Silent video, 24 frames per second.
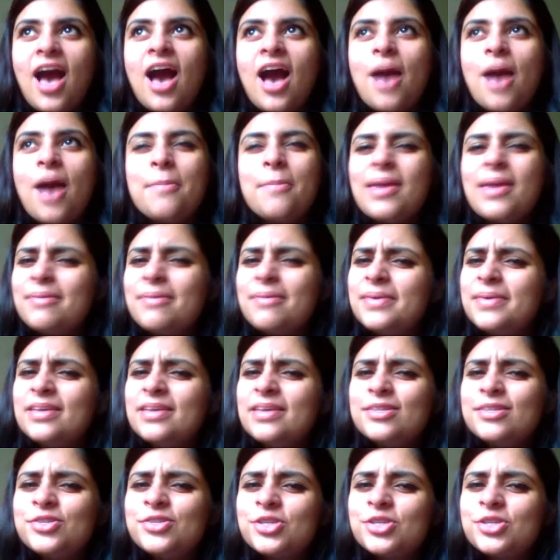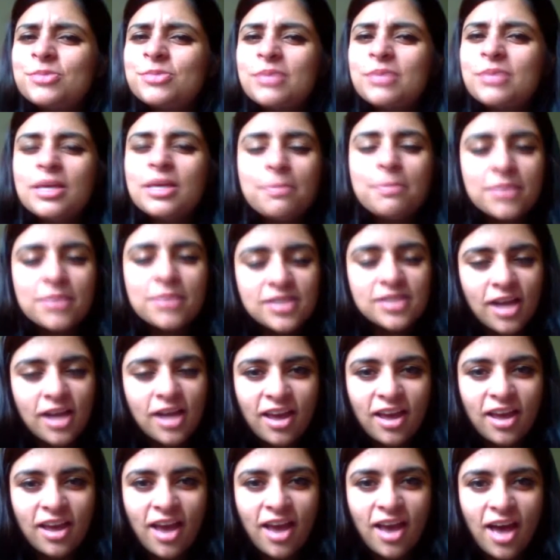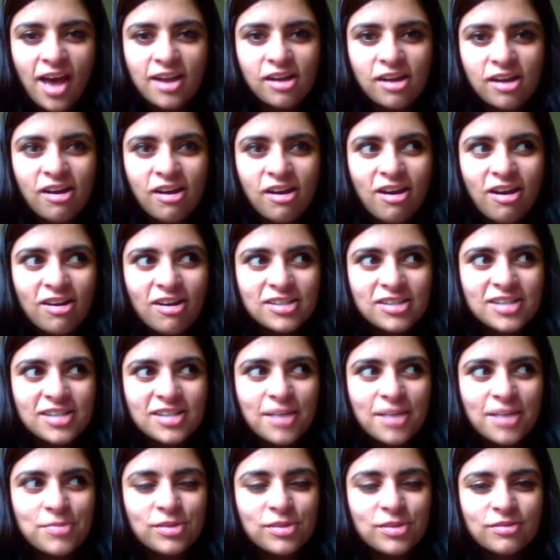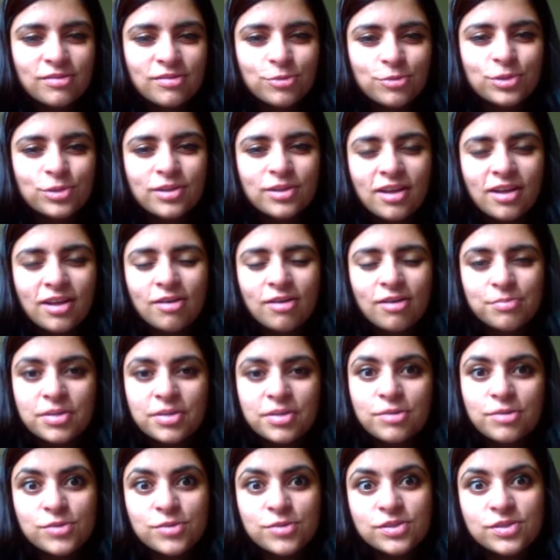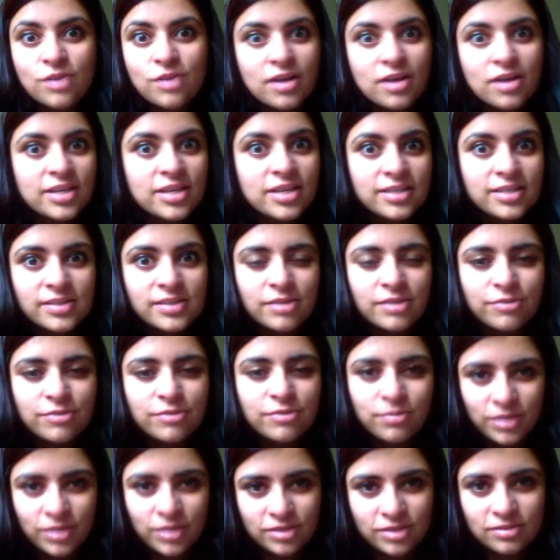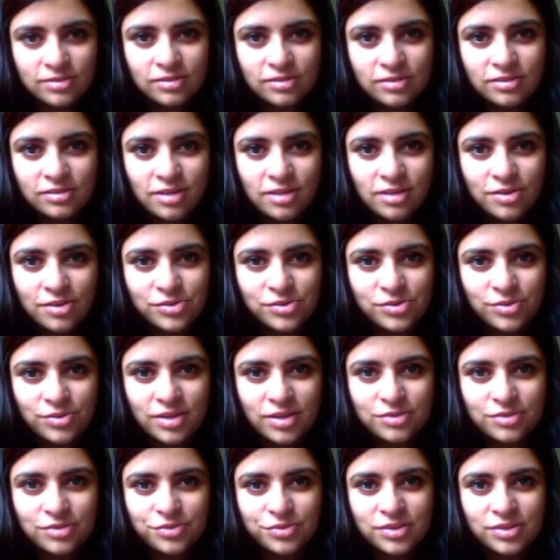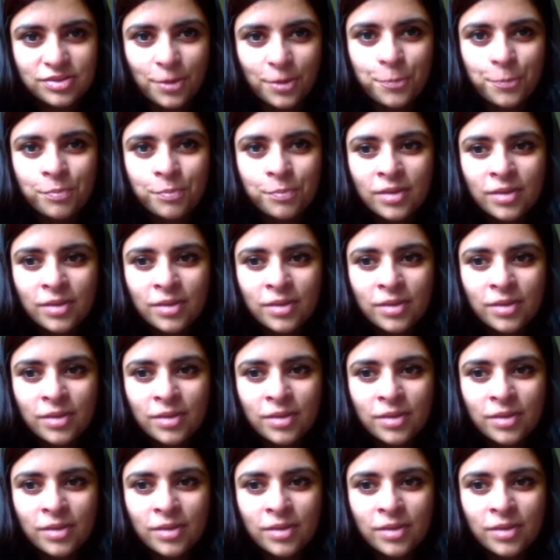Maybe it's just me, but I had a hard time. Well, not a hard, but it was not easy for me to learn how to do an ultrasound.